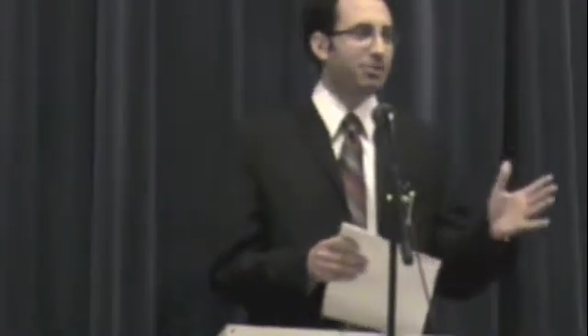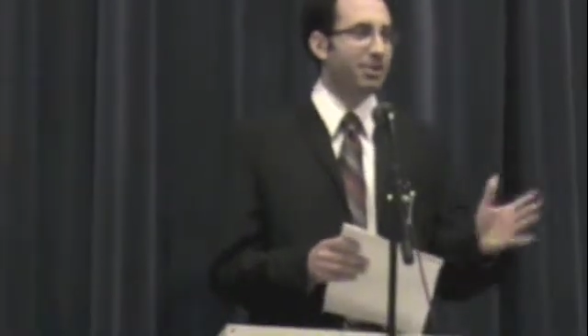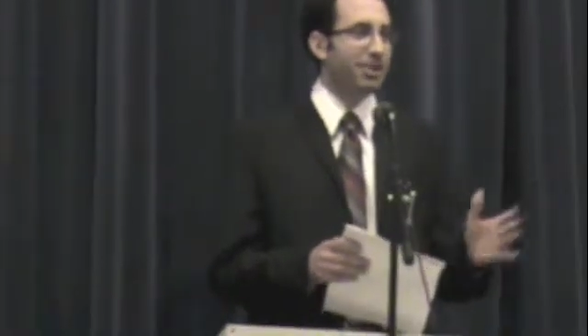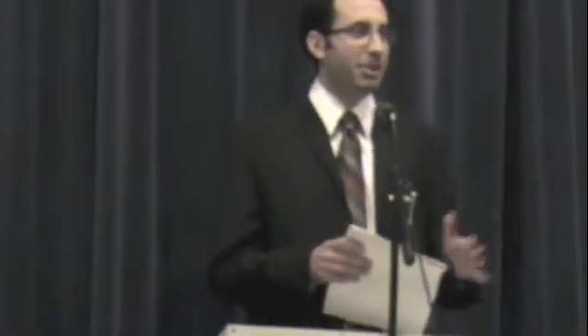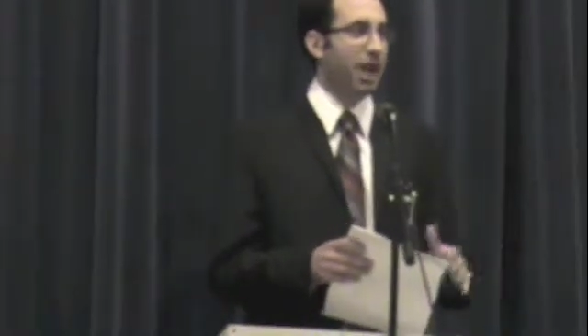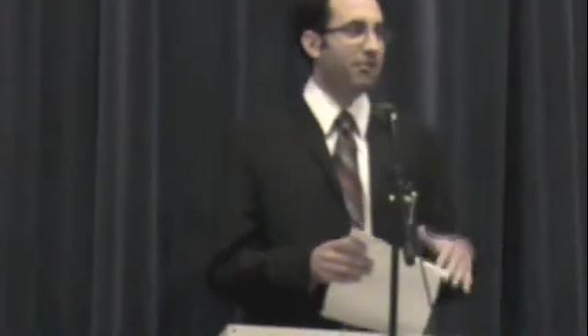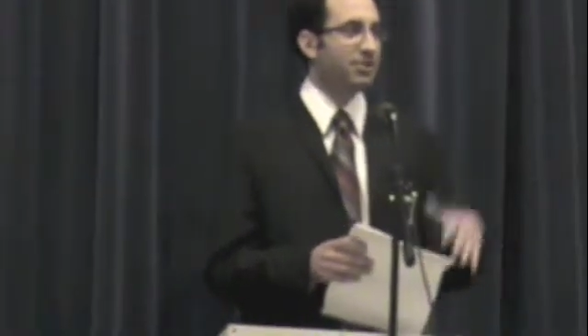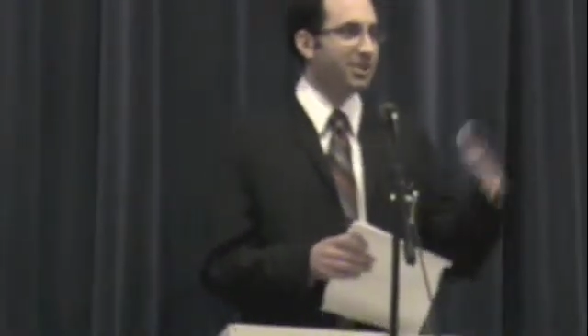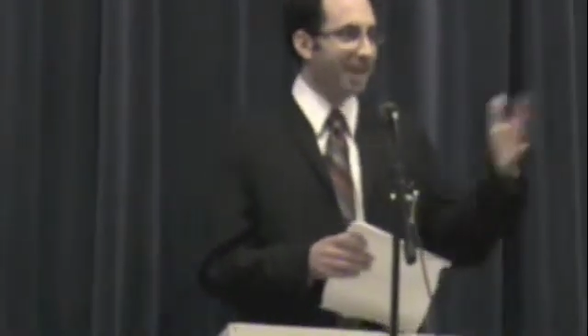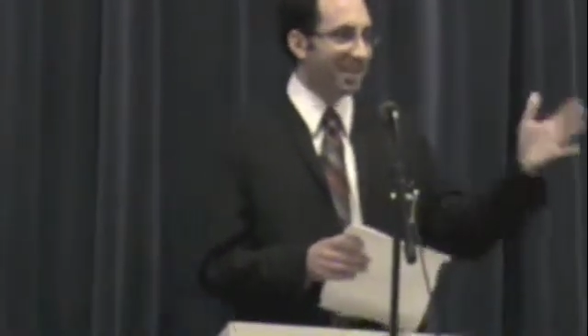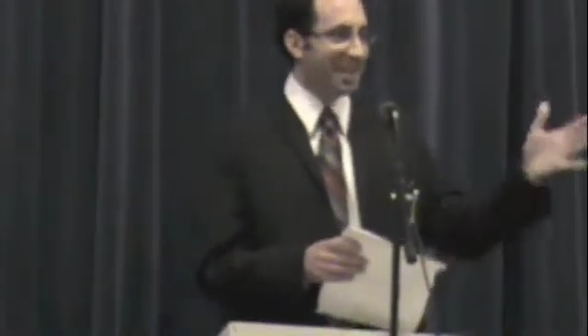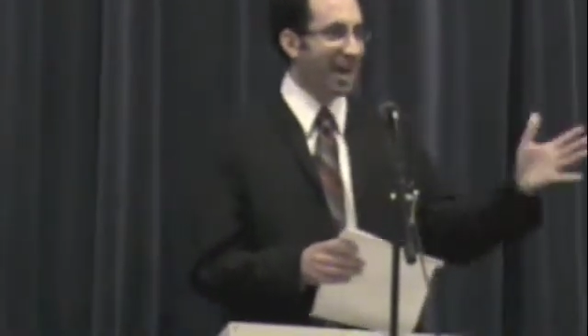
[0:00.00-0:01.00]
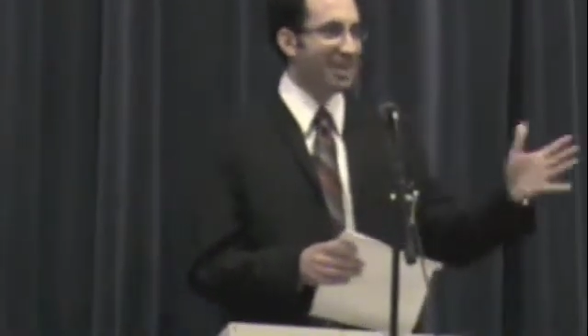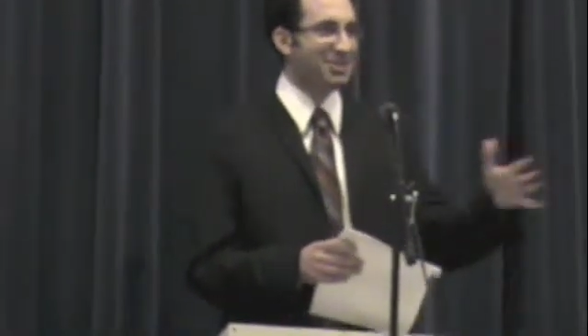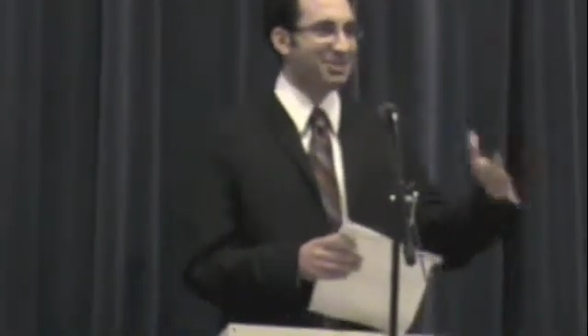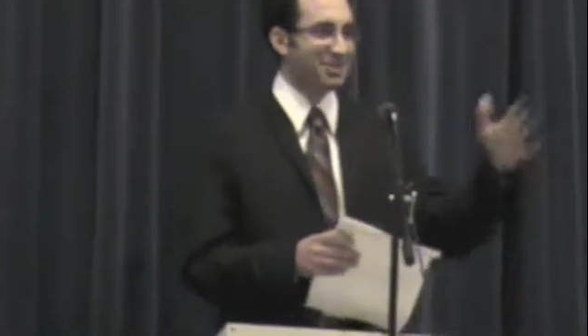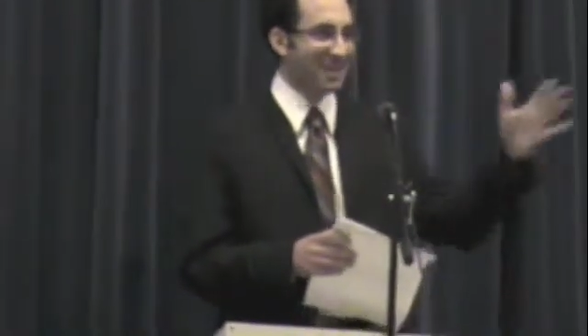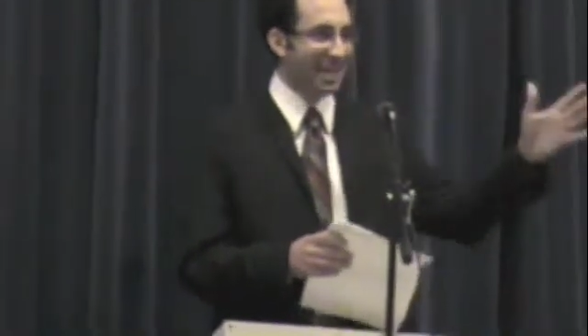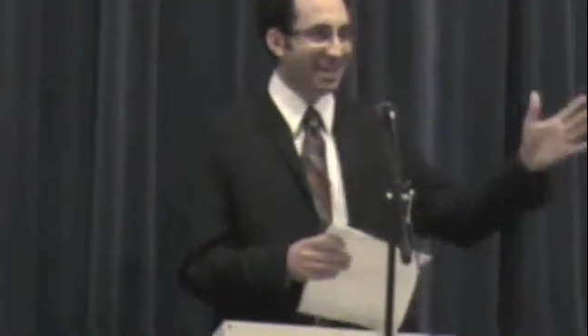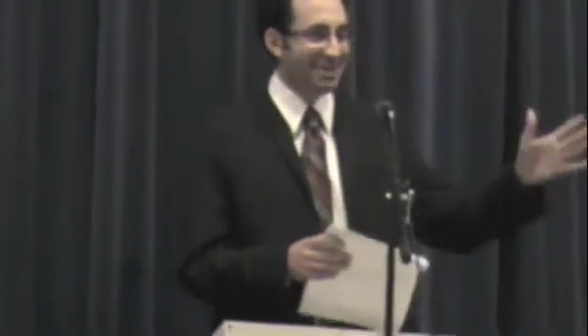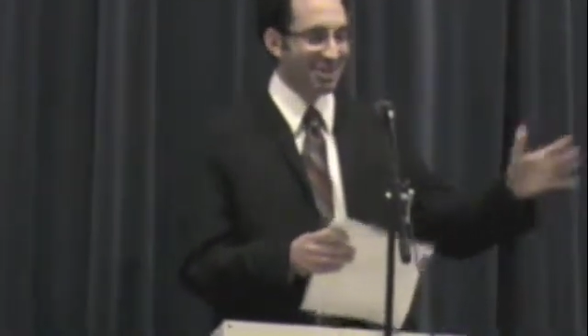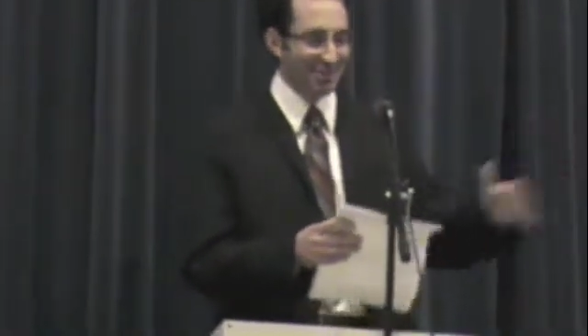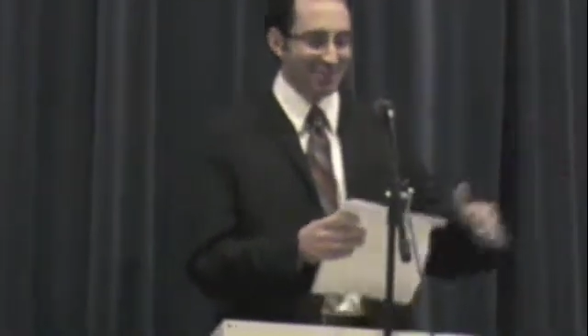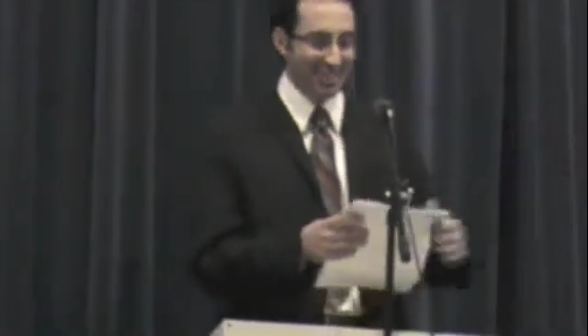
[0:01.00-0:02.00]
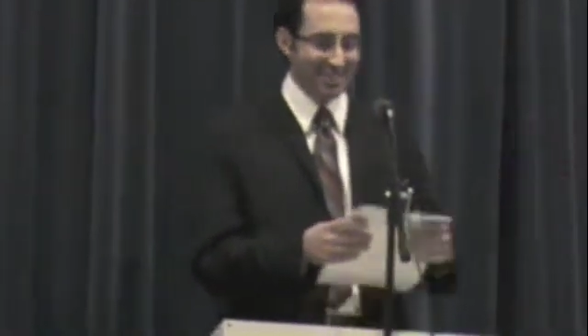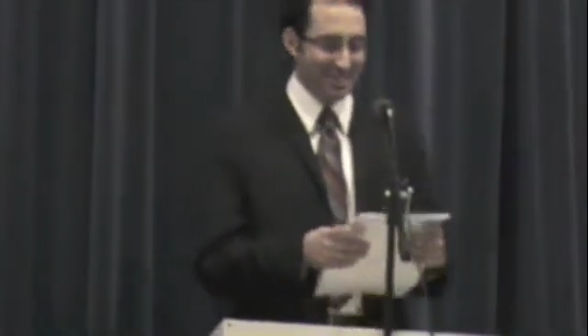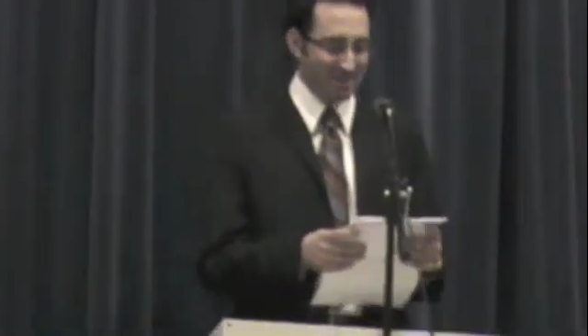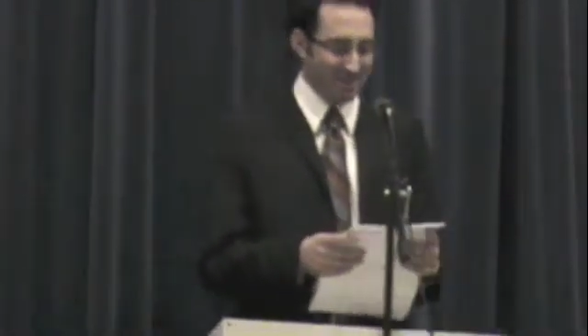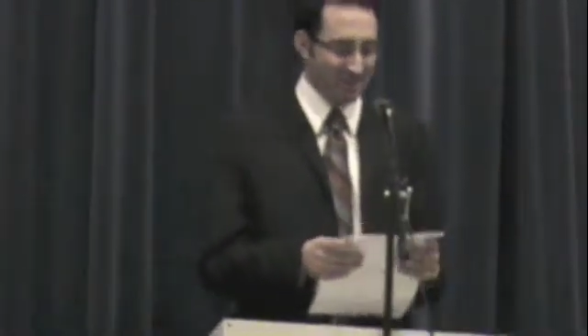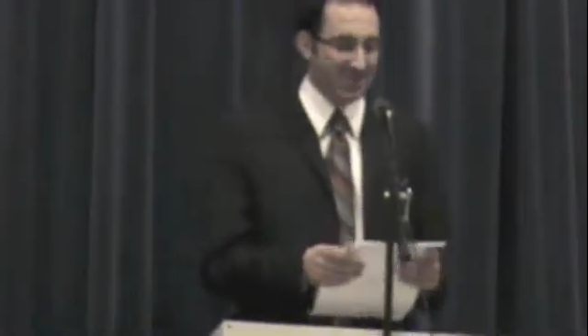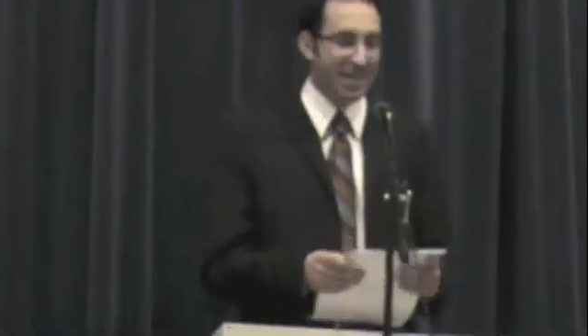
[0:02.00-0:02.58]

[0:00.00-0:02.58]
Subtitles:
You have to take Latin, I can't tell you the rest.